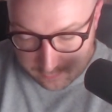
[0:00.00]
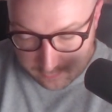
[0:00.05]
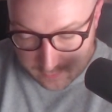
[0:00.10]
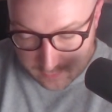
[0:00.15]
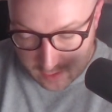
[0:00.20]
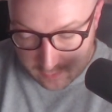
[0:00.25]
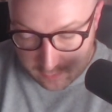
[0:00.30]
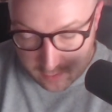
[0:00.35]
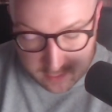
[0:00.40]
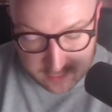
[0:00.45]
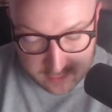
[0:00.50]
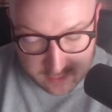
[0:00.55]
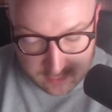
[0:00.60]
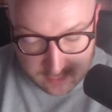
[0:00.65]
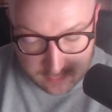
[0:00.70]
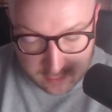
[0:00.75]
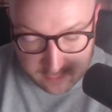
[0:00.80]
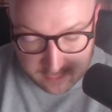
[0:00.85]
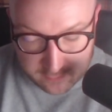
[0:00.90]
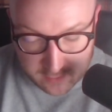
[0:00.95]
Now
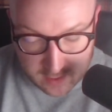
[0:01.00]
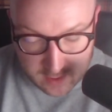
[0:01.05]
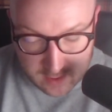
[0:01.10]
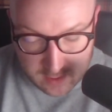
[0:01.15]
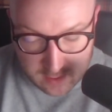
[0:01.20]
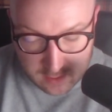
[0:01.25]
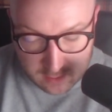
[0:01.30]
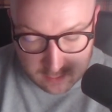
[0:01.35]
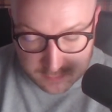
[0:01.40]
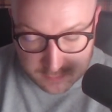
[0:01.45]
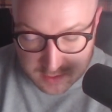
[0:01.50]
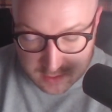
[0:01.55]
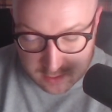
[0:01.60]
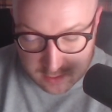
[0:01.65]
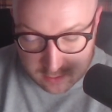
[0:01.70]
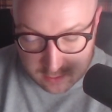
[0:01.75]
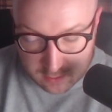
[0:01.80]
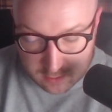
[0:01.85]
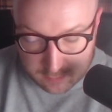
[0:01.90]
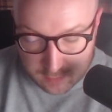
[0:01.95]
nothing but a vague,
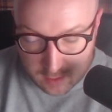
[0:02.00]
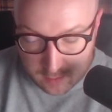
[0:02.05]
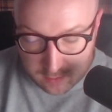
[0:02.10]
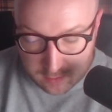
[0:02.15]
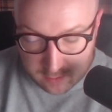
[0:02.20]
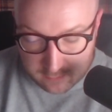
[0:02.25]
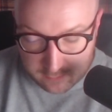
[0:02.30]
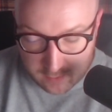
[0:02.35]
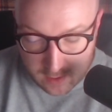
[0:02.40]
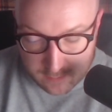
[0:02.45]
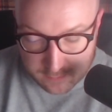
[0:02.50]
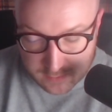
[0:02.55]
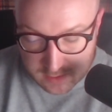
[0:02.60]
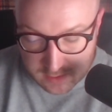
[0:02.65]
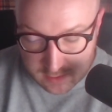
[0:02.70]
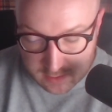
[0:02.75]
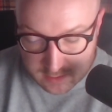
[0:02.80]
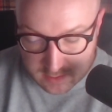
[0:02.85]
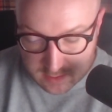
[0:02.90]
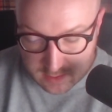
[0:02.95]
obscure bubble of
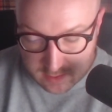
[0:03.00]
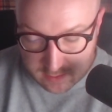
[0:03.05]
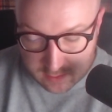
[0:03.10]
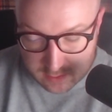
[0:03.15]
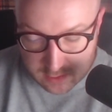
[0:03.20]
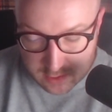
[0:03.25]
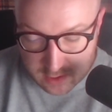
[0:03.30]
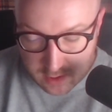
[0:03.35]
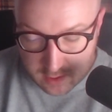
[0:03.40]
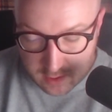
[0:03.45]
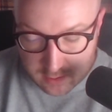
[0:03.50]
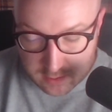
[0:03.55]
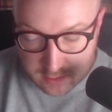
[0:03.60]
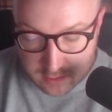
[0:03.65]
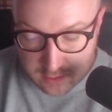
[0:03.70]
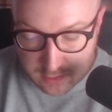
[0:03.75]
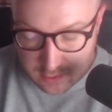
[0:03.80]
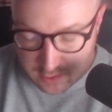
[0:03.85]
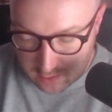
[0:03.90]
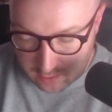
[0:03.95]
emptiness in the giant
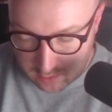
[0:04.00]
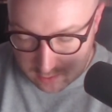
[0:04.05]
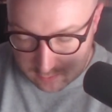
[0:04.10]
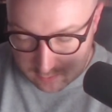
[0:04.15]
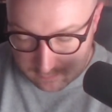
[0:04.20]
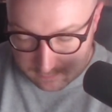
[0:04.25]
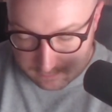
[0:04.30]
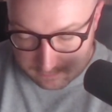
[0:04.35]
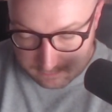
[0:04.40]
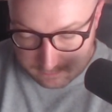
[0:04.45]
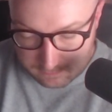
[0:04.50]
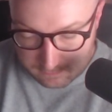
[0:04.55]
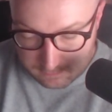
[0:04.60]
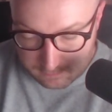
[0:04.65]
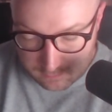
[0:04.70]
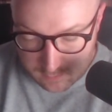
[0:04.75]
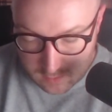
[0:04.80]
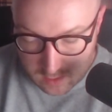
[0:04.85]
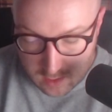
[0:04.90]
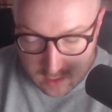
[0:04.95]
jungle.
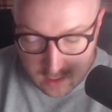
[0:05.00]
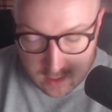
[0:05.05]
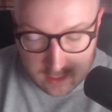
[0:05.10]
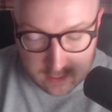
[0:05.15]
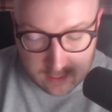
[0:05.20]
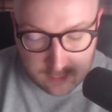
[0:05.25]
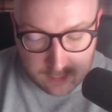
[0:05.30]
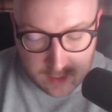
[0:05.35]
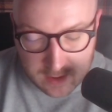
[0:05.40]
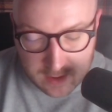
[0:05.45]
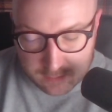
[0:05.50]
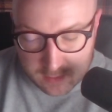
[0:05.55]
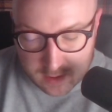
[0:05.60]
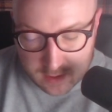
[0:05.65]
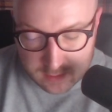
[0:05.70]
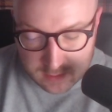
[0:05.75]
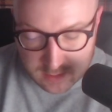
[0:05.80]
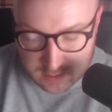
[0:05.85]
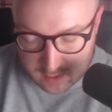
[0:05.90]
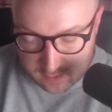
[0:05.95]
The black
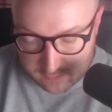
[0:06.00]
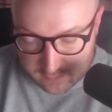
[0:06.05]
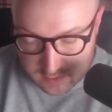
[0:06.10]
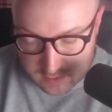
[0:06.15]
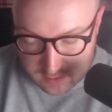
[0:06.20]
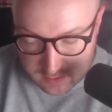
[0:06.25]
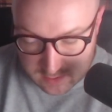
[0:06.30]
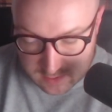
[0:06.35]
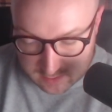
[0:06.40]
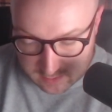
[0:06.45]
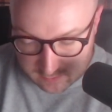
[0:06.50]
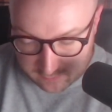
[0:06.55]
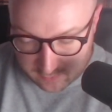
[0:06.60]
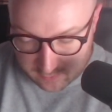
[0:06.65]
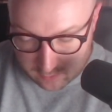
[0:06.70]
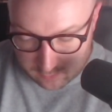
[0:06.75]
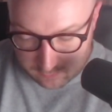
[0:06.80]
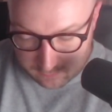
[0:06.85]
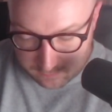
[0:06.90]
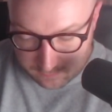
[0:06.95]
man discovers the
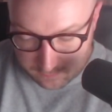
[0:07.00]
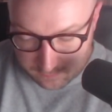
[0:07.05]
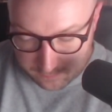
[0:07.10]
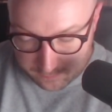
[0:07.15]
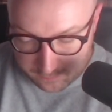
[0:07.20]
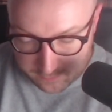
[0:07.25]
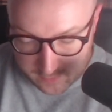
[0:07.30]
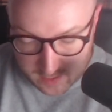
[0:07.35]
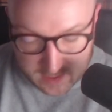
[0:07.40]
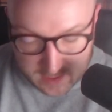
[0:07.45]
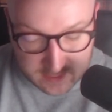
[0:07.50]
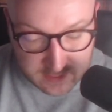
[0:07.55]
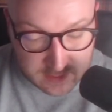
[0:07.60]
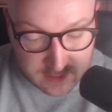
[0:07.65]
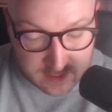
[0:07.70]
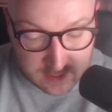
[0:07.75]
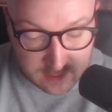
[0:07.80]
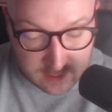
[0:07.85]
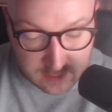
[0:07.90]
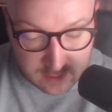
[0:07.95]
dictaphone,
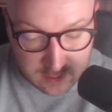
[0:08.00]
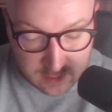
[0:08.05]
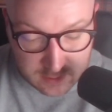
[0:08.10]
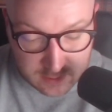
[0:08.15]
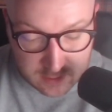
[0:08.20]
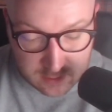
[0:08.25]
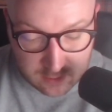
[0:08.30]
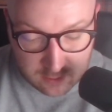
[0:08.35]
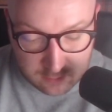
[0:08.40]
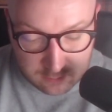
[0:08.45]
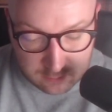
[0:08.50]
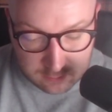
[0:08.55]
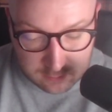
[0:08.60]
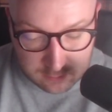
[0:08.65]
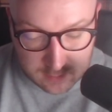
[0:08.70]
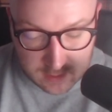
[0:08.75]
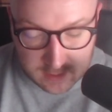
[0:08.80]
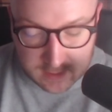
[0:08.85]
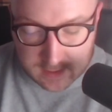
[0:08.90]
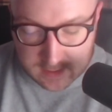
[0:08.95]
accidentally turns it on,
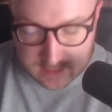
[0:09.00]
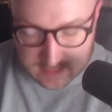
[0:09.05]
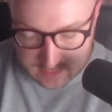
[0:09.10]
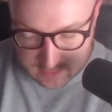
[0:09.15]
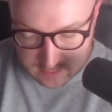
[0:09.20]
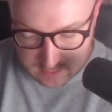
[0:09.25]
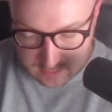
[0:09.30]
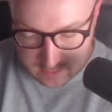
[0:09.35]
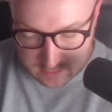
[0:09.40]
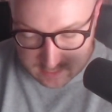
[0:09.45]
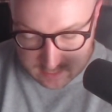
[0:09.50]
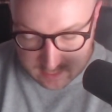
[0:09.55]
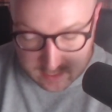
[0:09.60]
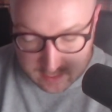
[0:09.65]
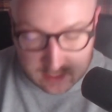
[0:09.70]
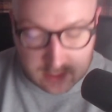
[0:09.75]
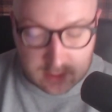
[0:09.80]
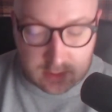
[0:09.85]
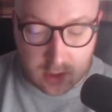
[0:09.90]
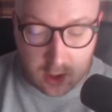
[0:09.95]
and listens,
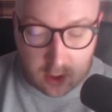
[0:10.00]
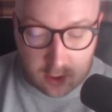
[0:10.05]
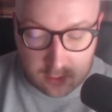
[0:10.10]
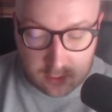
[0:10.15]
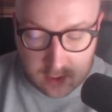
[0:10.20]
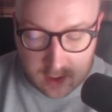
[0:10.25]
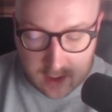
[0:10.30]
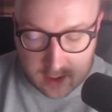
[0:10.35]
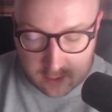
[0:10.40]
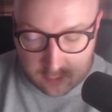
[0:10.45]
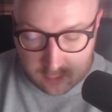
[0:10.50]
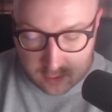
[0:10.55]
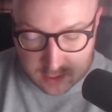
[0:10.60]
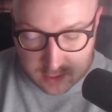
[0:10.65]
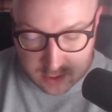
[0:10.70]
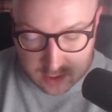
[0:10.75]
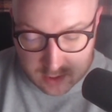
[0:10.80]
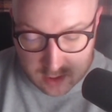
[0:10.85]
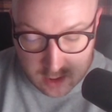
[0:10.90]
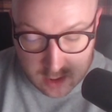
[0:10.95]
in his own
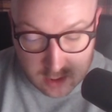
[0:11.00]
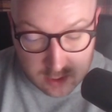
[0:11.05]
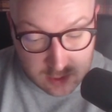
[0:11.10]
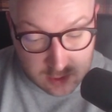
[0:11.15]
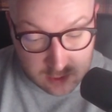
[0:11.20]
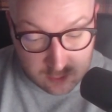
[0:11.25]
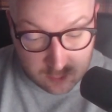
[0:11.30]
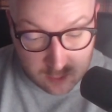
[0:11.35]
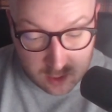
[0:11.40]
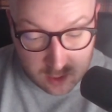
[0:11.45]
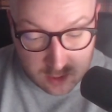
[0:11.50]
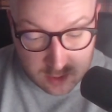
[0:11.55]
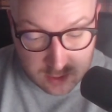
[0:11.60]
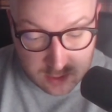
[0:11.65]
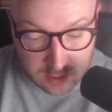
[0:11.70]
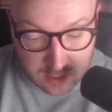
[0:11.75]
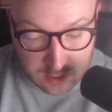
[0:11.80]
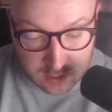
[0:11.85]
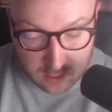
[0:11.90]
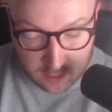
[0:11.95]
language, to the
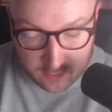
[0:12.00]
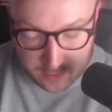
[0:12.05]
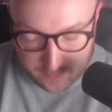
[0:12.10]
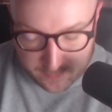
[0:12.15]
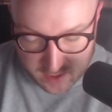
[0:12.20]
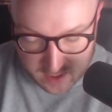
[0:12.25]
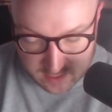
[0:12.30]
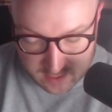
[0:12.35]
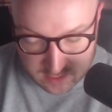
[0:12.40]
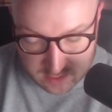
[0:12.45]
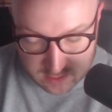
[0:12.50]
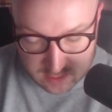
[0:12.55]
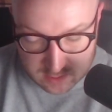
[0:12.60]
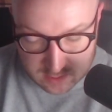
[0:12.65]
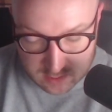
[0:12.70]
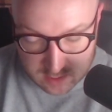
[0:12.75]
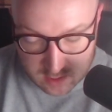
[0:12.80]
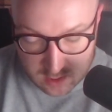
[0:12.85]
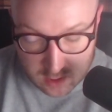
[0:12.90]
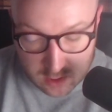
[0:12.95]
words on the
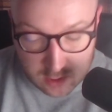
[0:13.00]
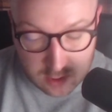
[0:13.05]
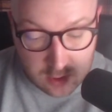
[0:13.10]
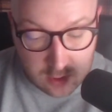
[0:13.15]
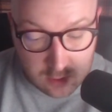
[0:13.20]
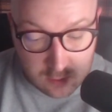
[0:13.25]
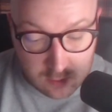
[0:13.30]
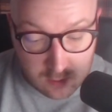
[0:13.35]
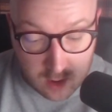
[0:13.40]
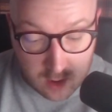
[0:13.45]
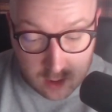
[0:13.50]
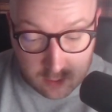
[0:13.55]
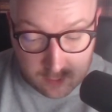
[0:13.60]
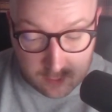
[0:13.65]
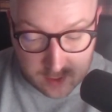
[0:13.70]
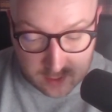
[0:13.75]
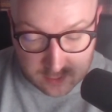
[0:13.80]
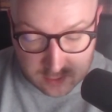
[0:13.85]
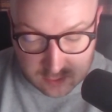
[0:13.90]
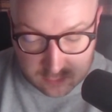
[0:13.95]
pages you are
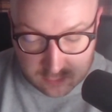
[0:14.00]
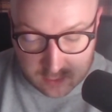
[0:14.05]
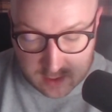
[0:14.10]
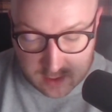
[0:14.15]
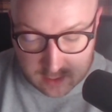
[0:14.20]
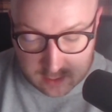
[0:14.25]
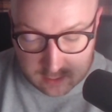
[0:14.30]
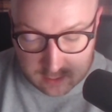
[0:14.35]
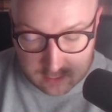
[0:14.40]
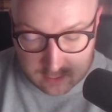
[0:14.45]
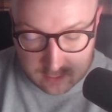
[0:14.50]
about to read.